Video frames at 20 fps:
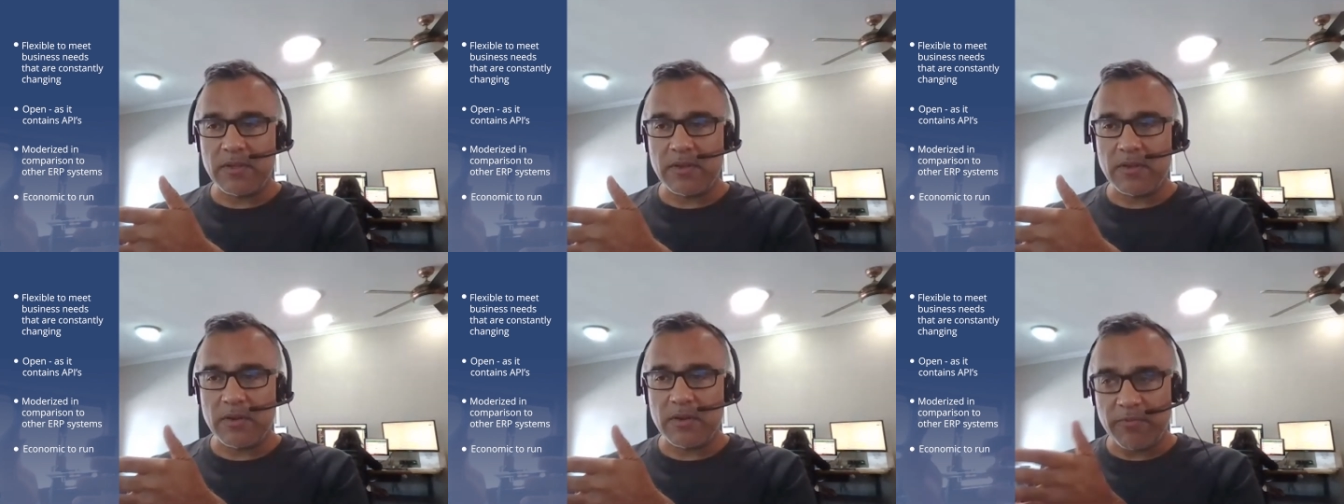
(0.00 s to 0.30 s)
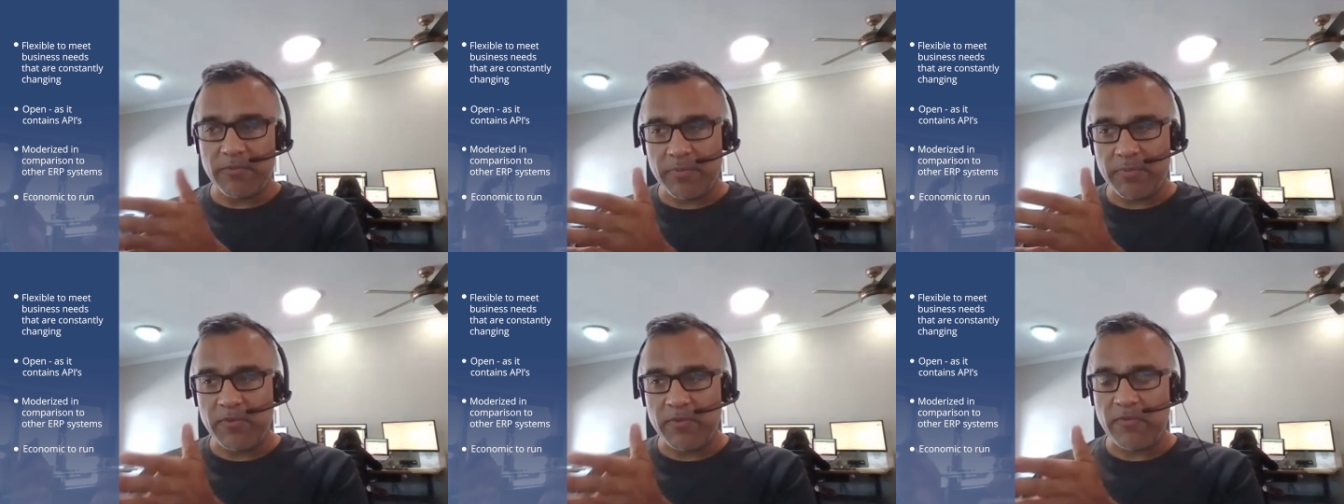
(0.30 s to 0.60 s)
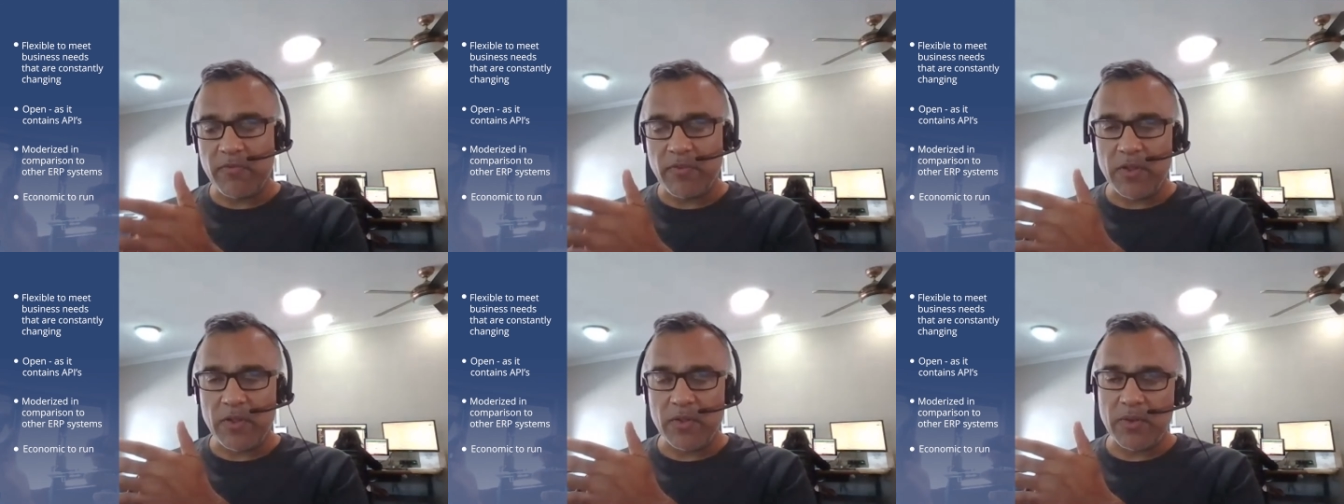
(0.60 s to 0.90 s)
I've been
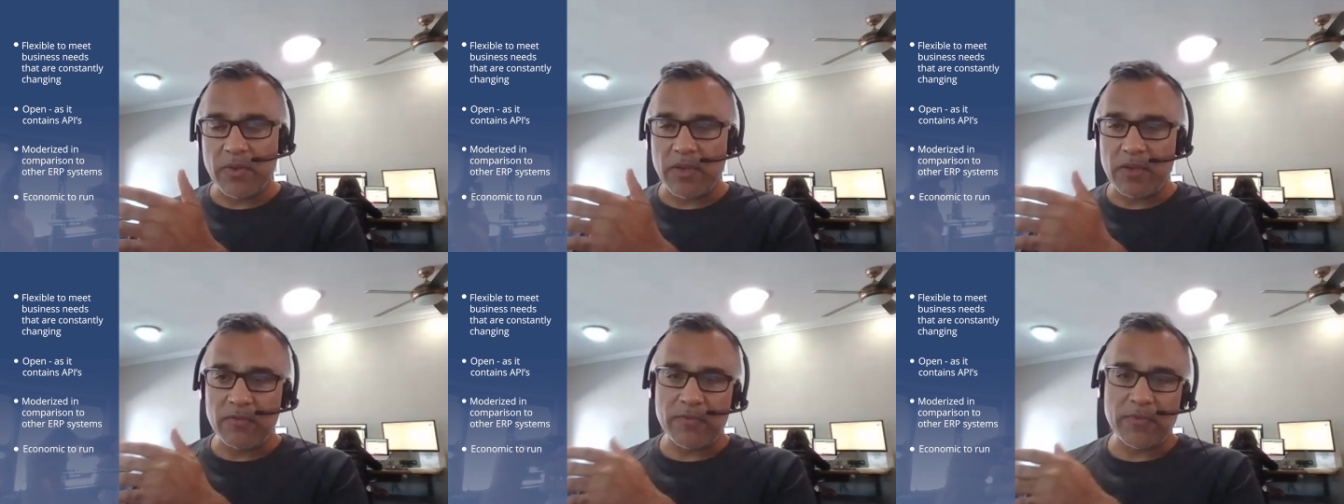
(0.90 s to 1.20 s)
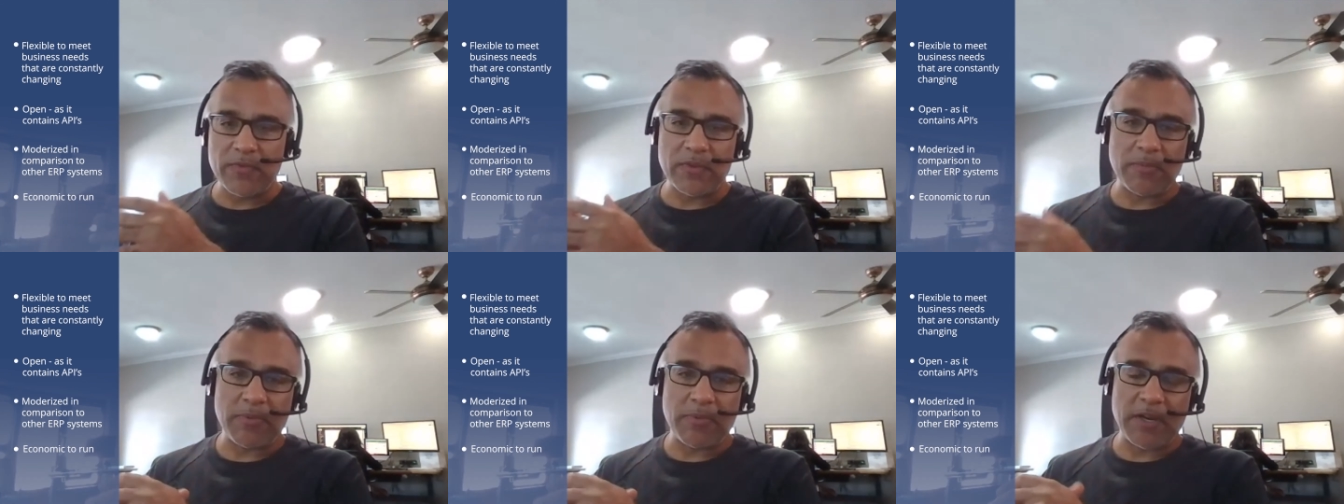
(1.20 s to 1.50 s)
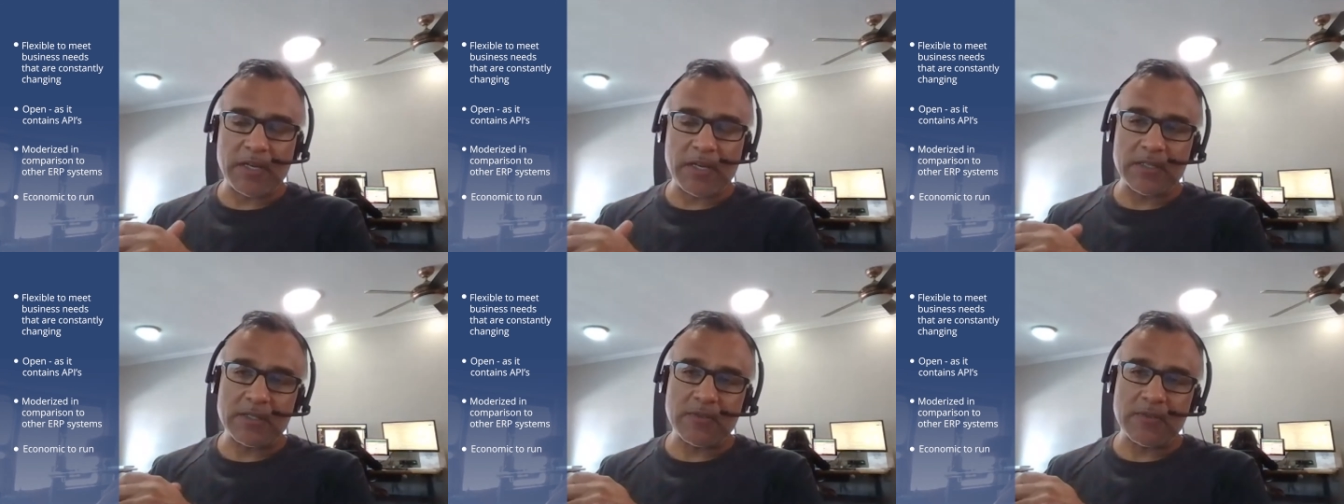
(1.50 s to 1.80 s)
following it for the
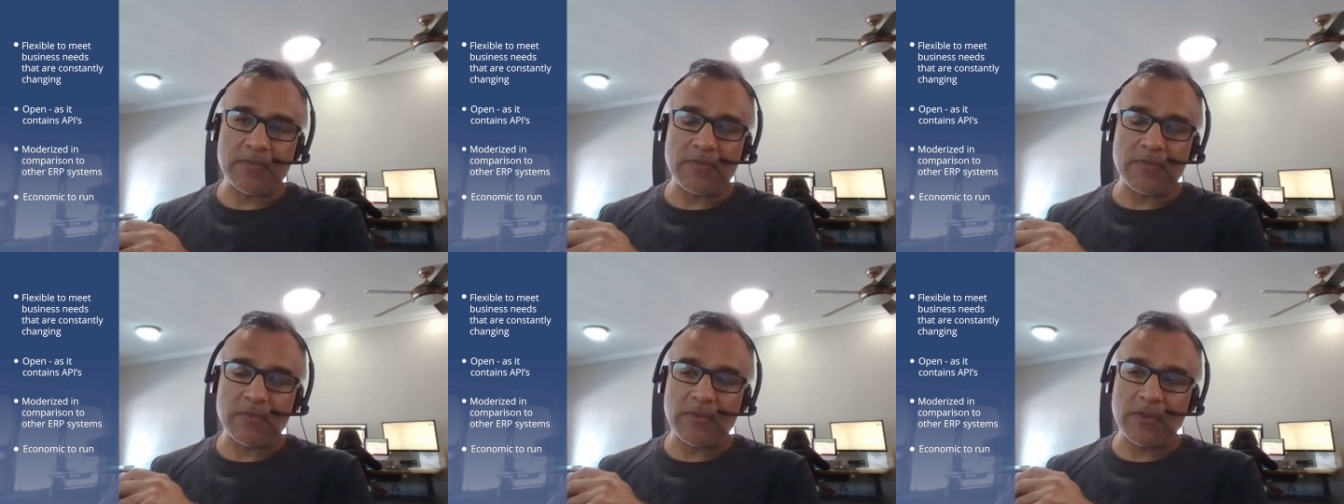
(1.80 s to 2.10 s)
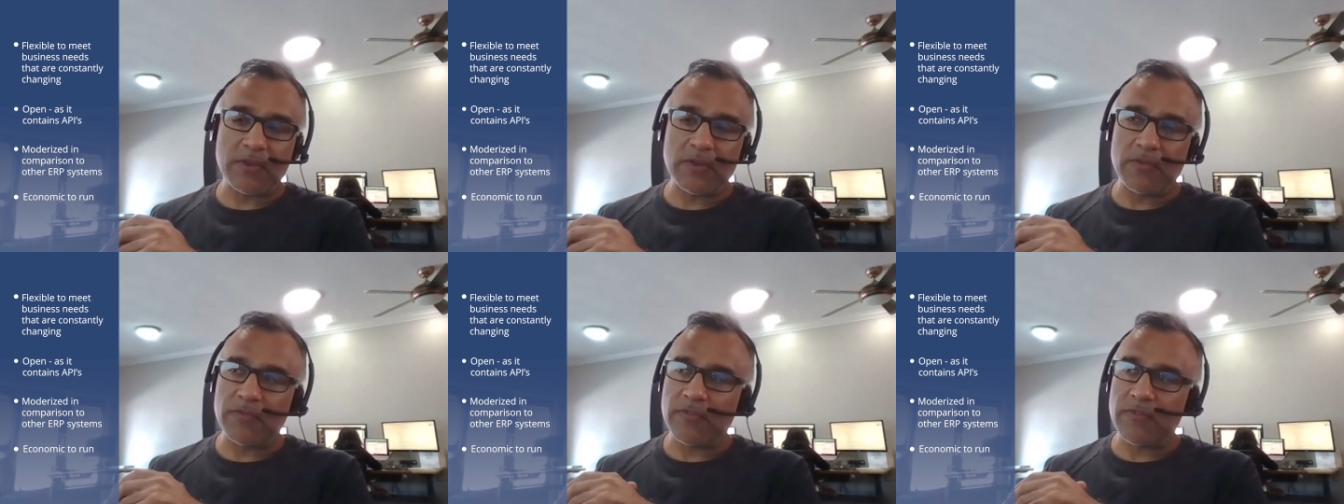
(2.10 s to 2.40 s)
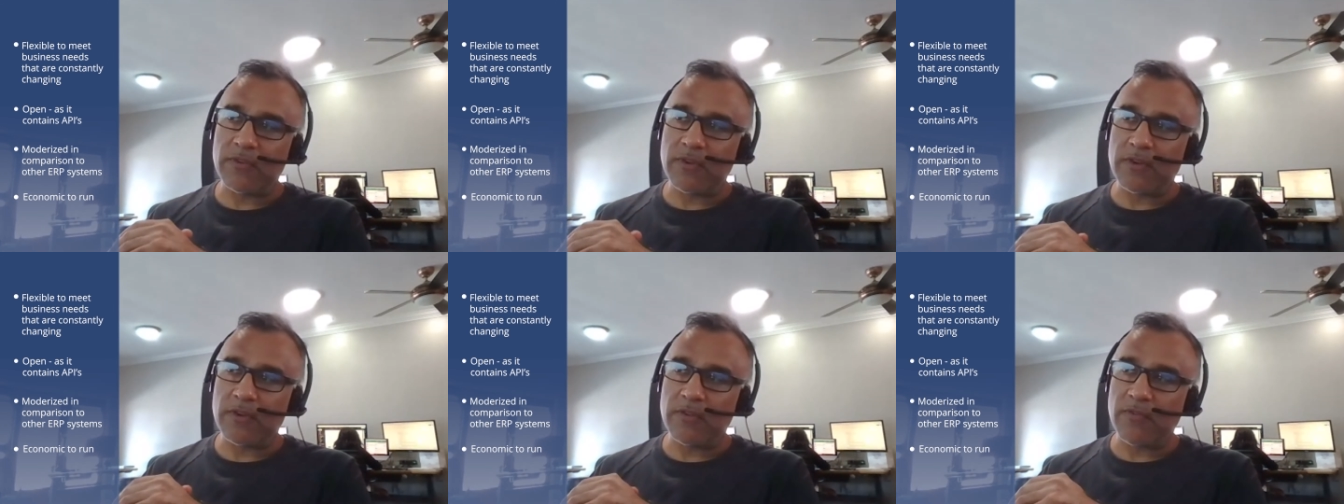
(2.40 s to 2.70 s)
past,
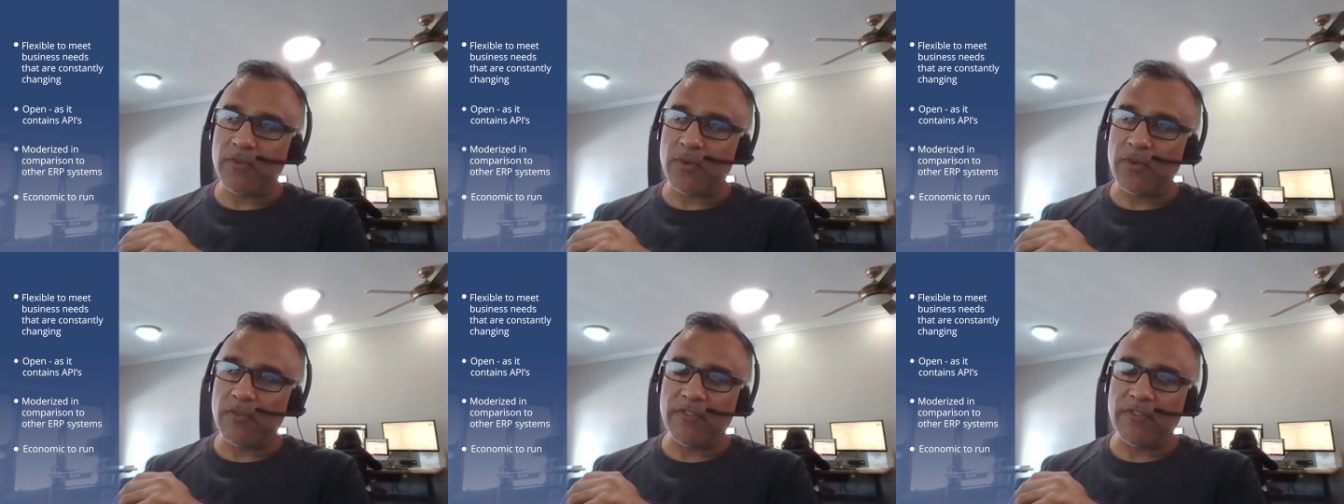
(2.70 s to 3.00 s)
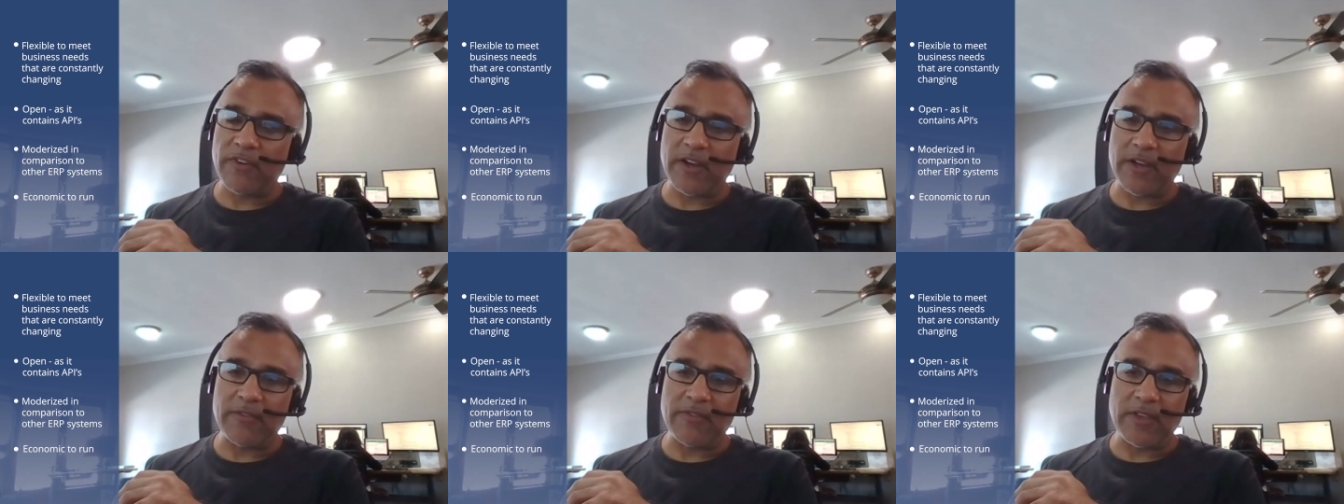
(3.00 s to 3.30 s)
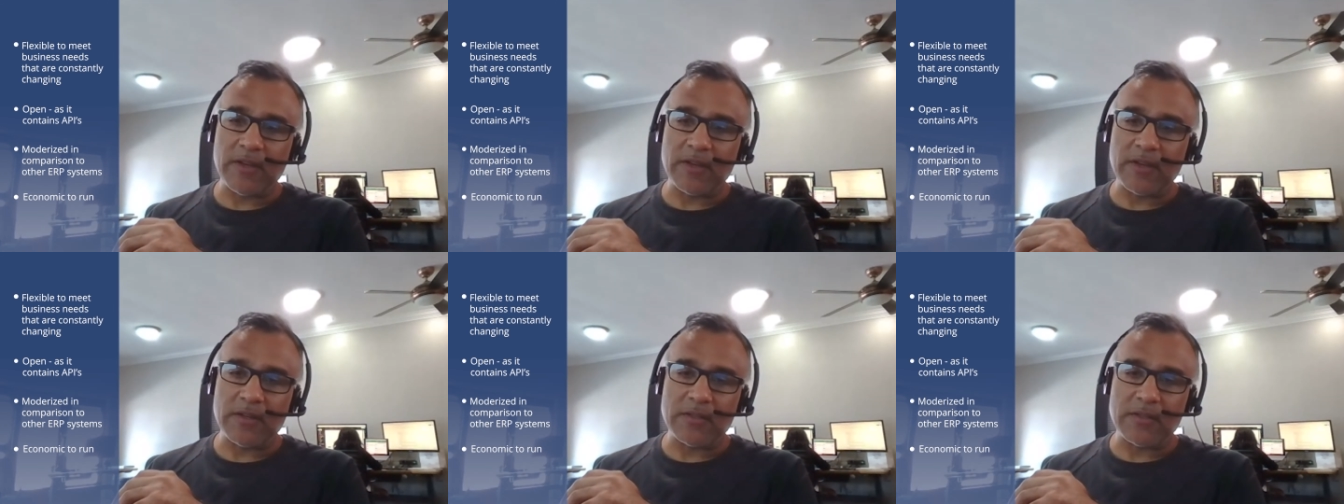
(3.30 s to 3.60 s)
4 or 5
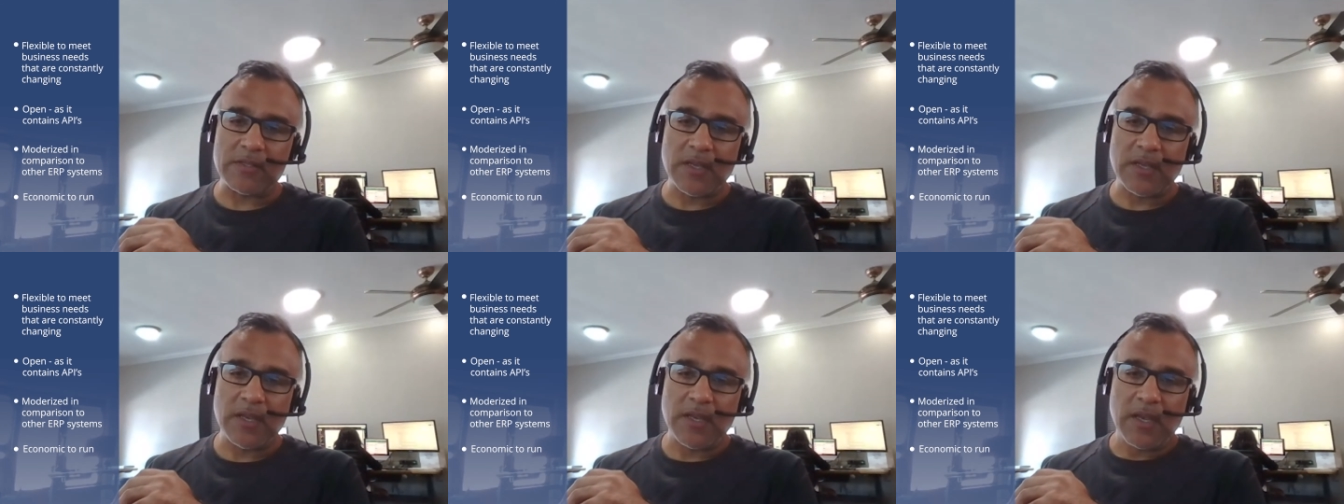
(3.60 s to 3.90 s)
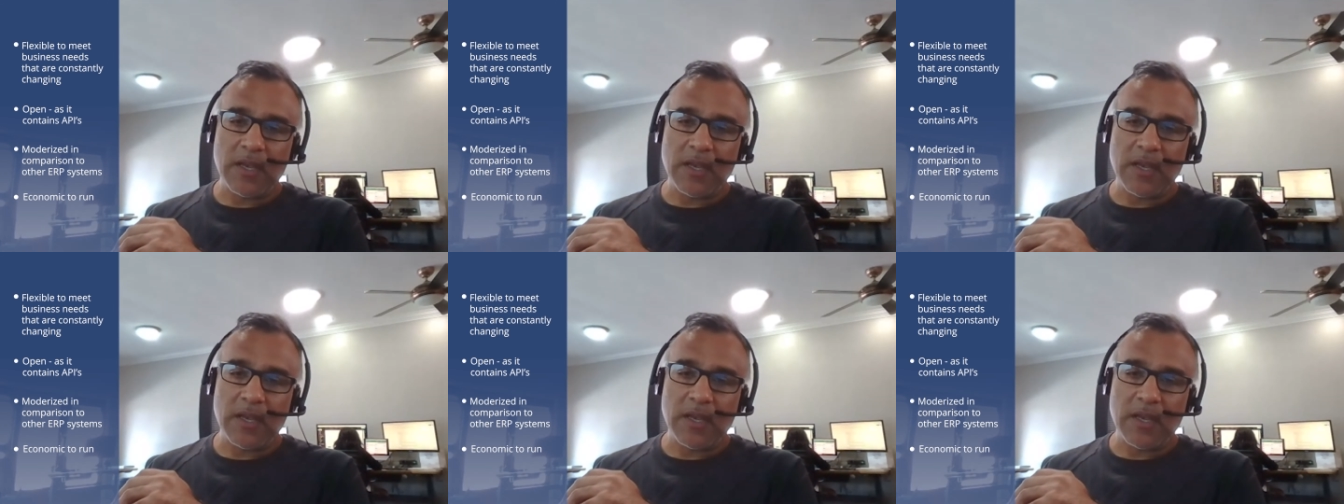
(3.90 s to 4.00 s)
years,